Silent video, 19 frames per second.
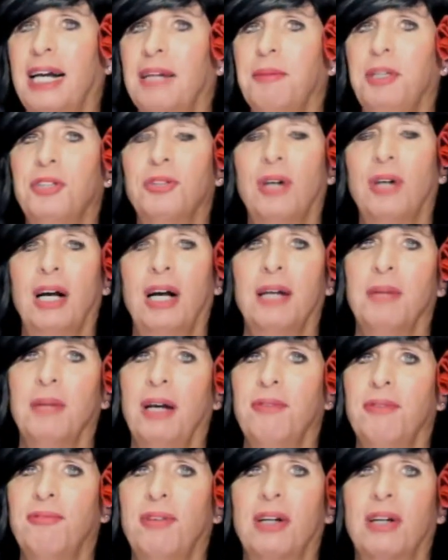to be trying
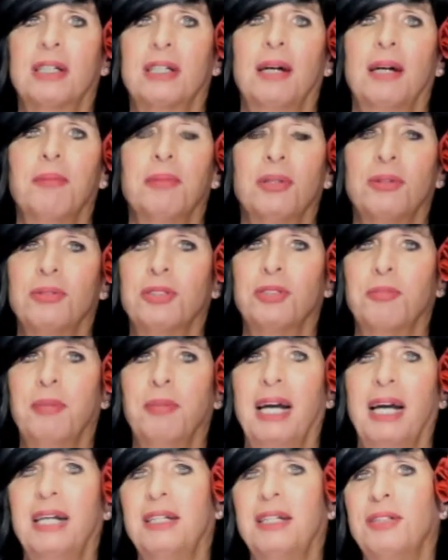my fucked up little
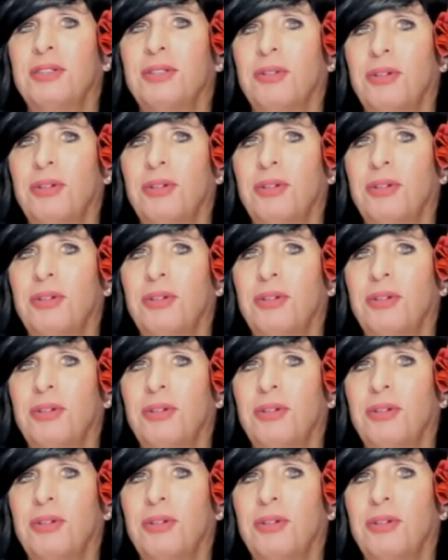Spanish